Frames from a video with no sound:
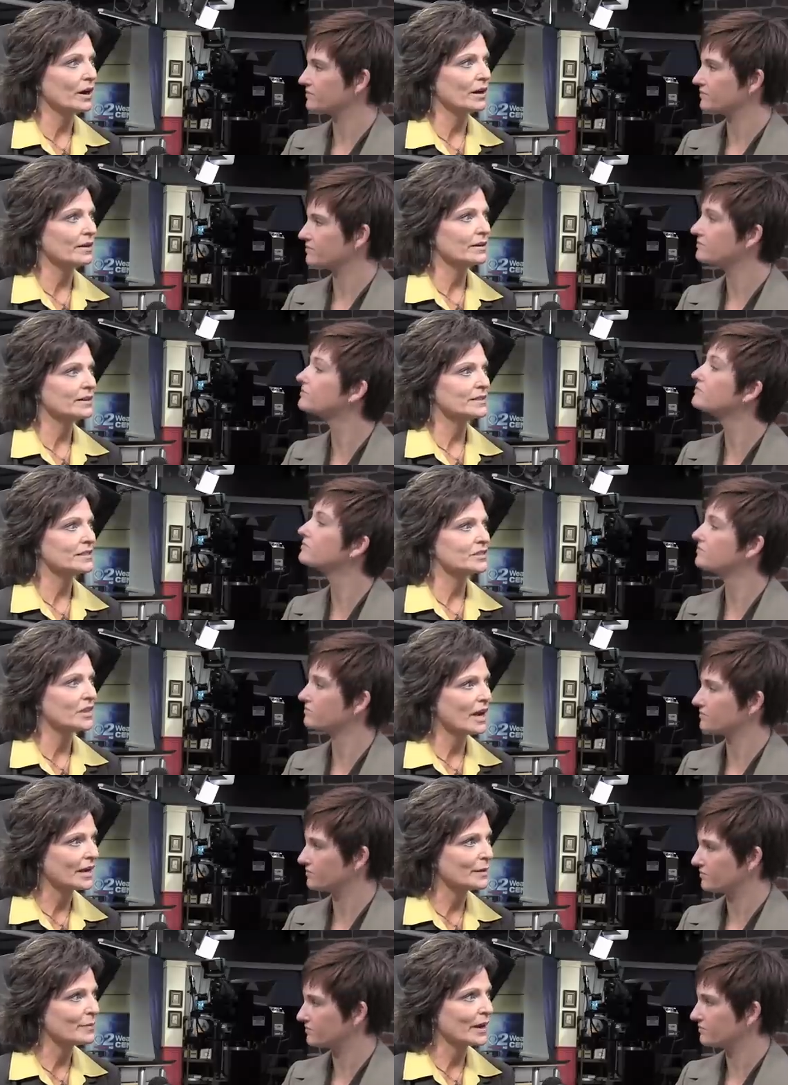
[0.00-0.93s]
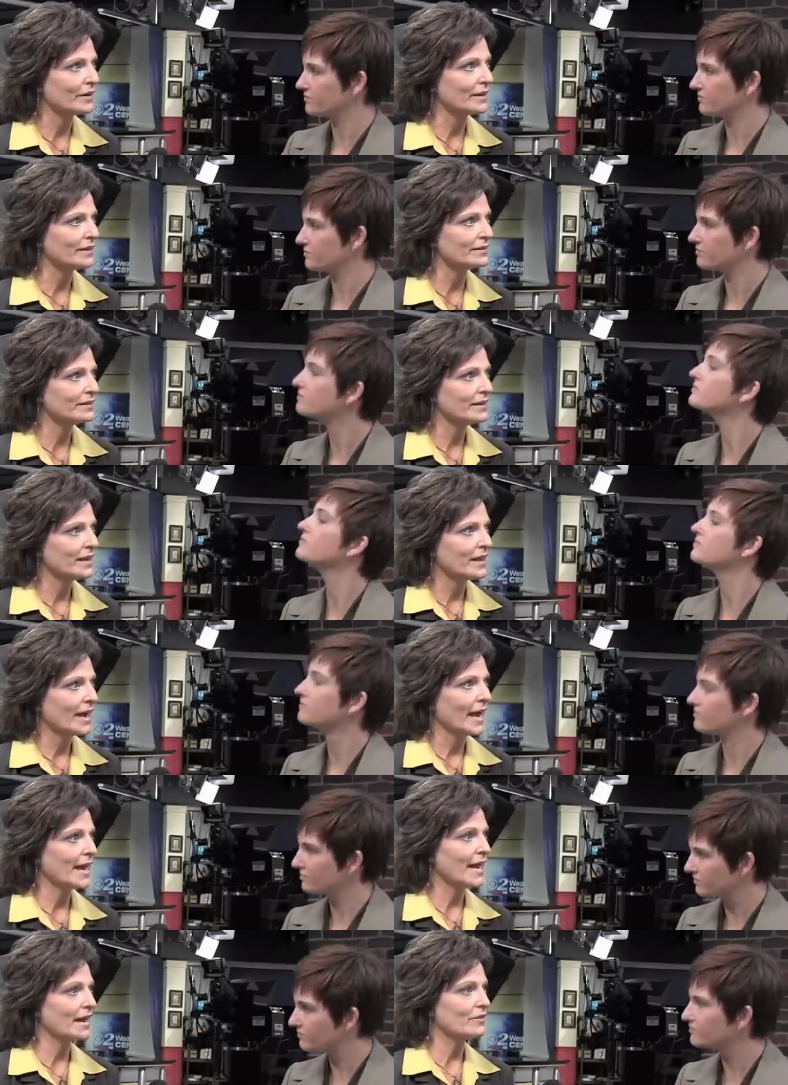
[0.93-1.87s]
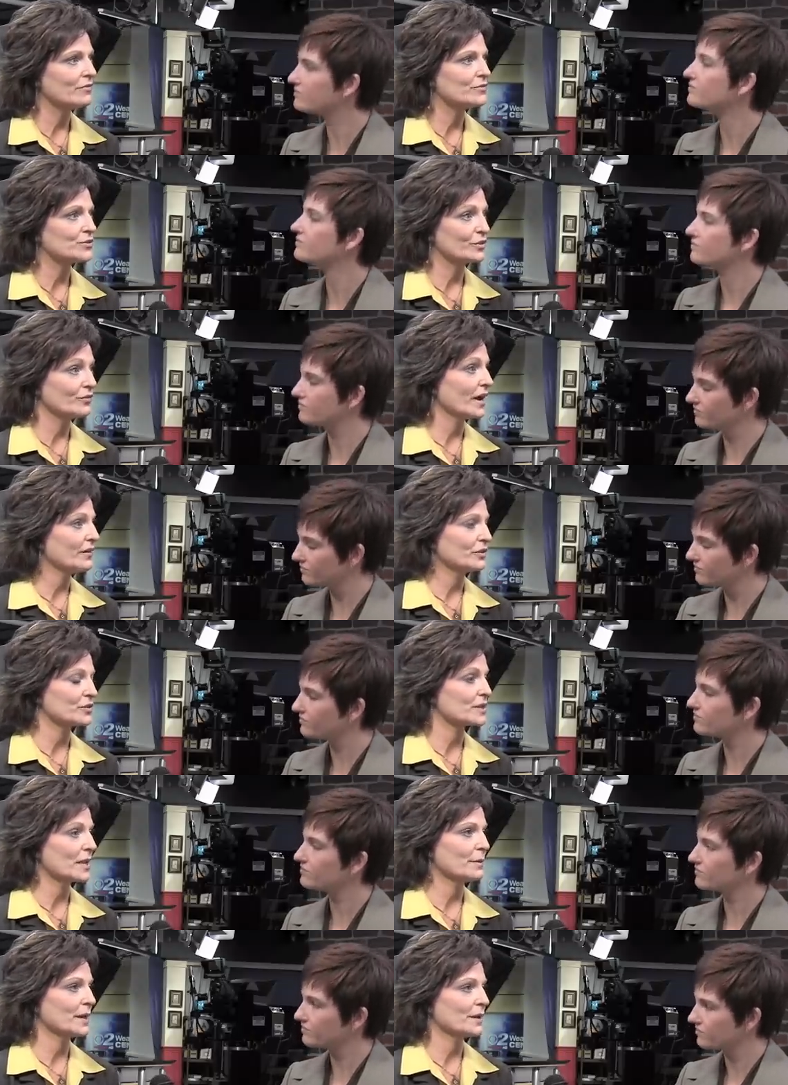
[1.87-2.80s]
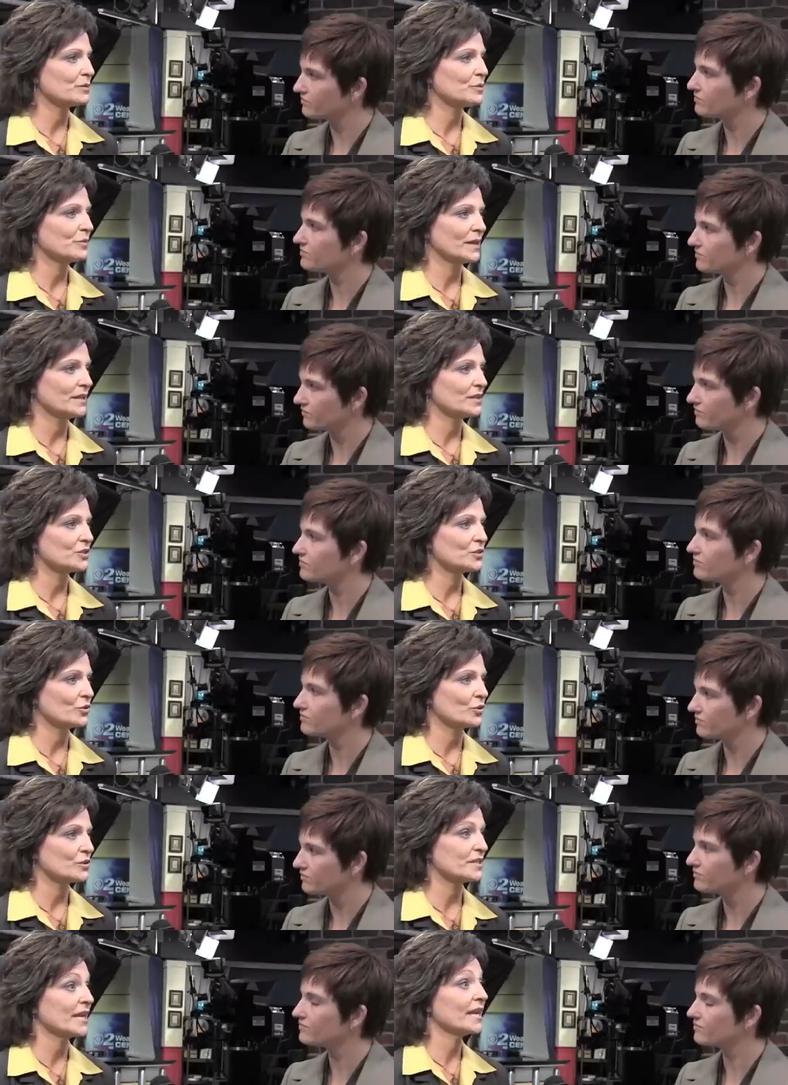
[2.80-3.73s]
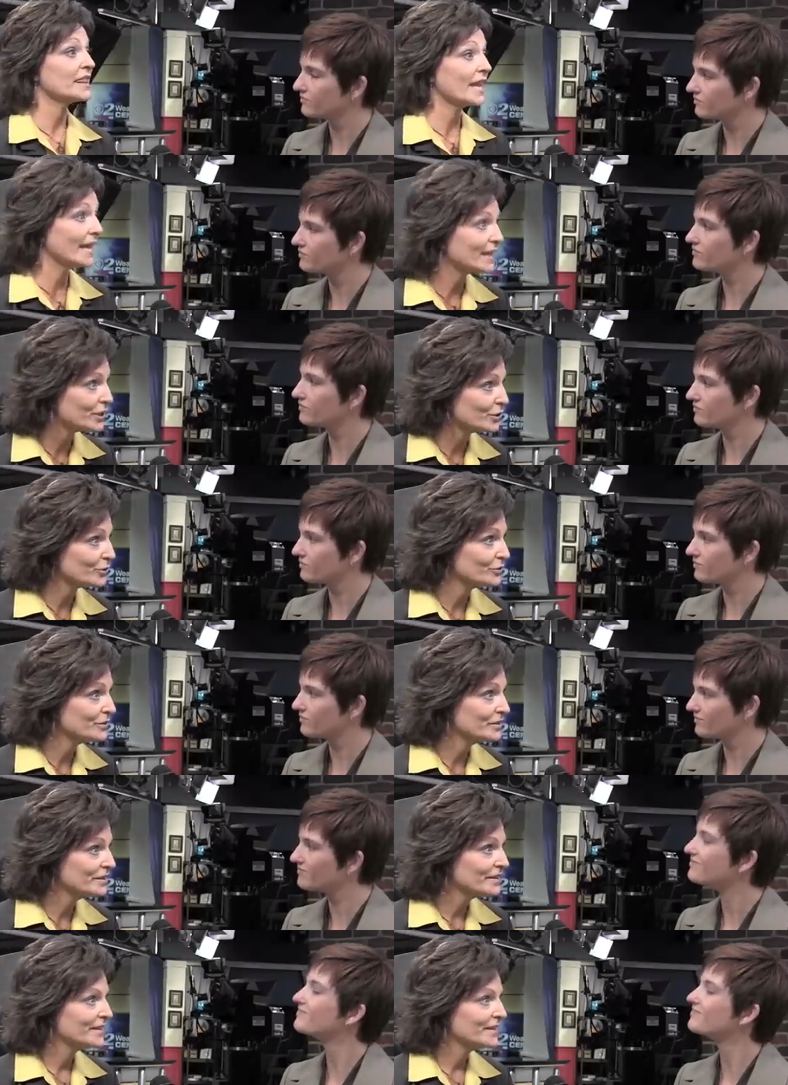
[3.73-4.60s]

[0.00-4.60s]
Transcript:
Speaker 1: are to talk about it. I have survivors coming up to me in the store saying thank you